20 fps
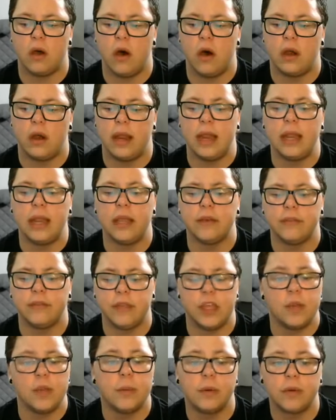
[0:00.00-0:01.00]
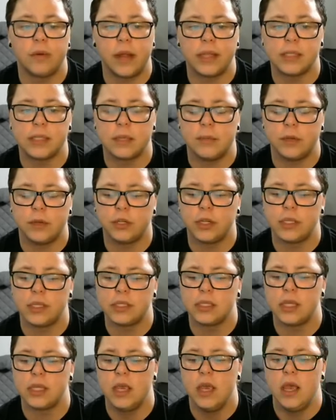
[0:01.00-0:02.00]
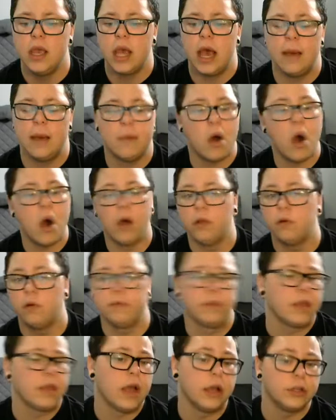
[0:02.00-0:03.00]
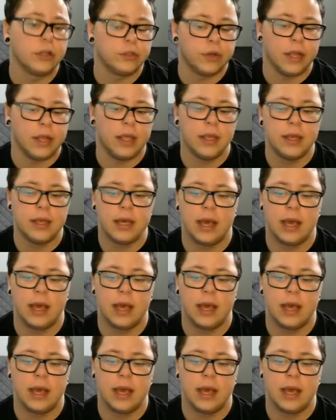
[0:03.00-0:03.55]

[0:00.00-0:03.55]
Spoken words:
on any of the human rights commissions all over the country.